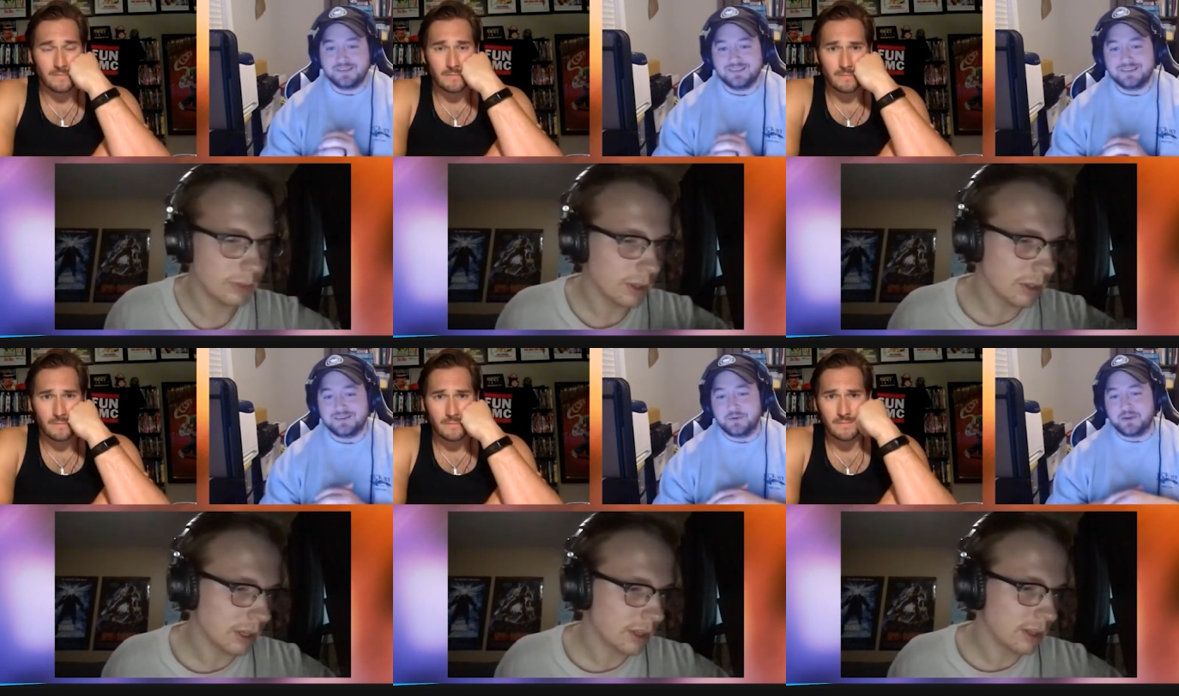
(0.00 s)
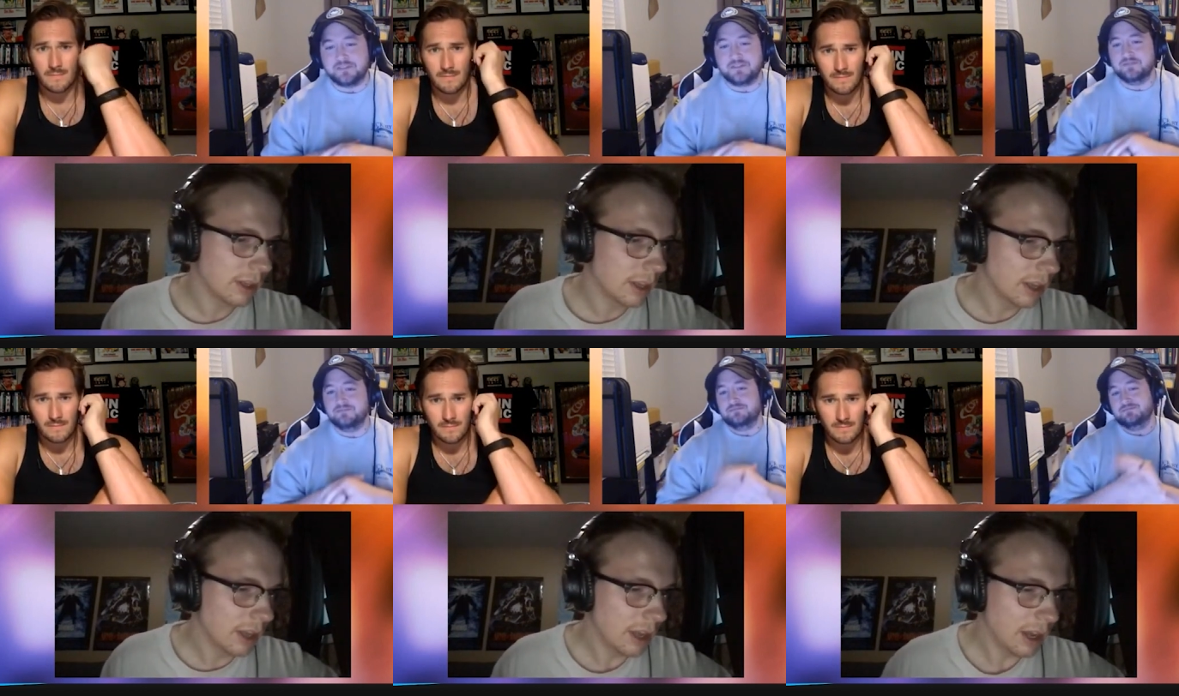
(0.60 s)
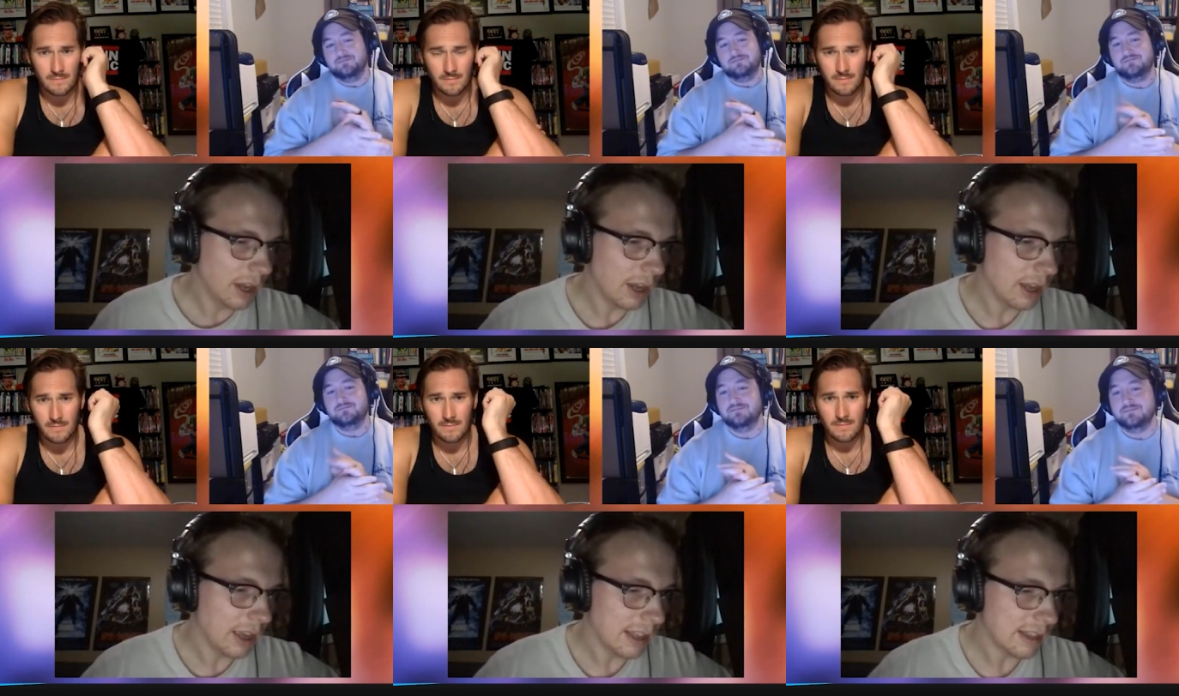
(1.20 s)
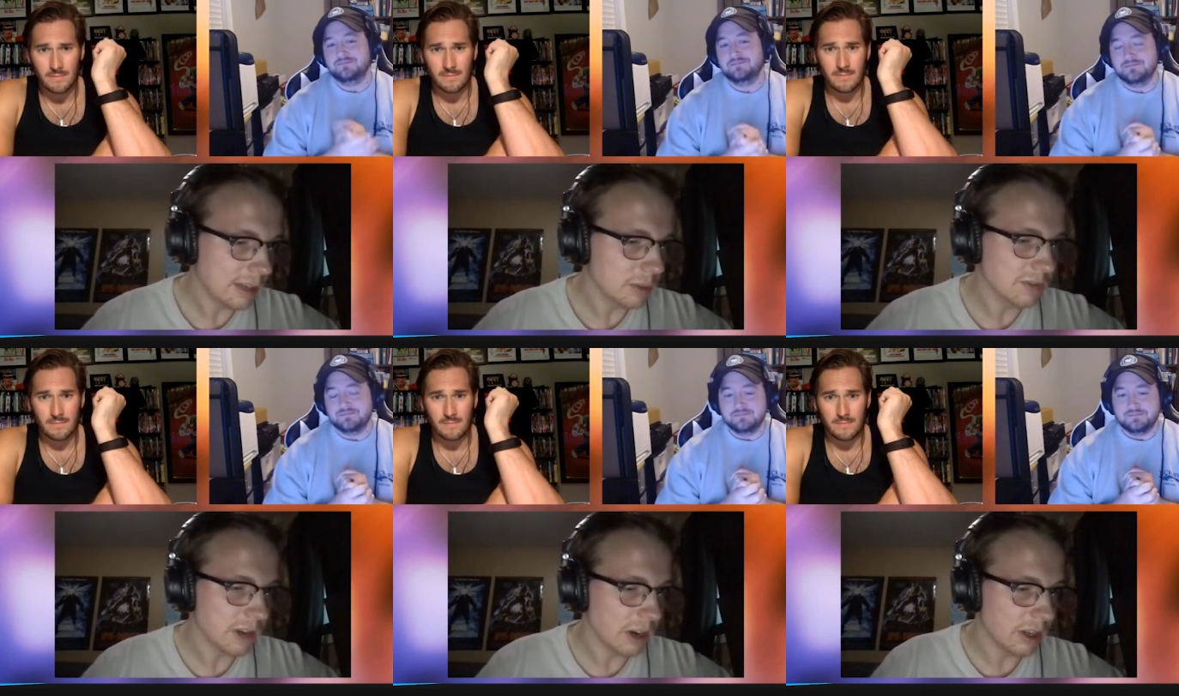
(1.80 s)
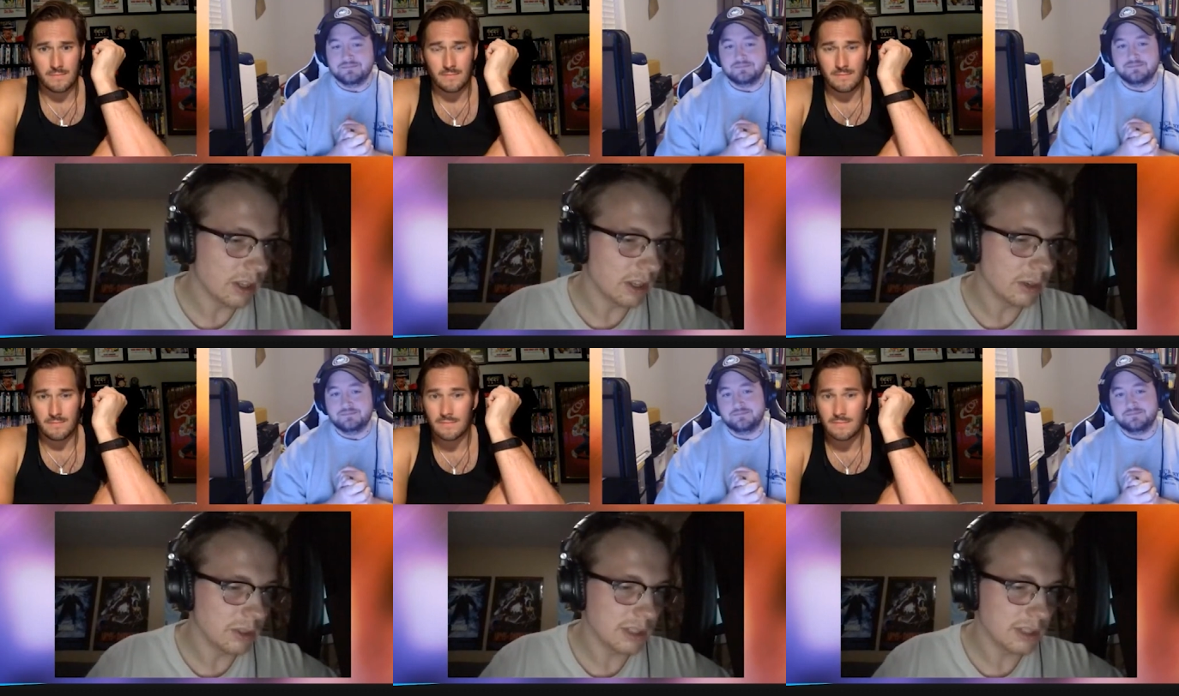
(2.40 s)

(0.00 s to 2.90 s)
Speaker 1: okay. No guess. Uh, Anthony was very close.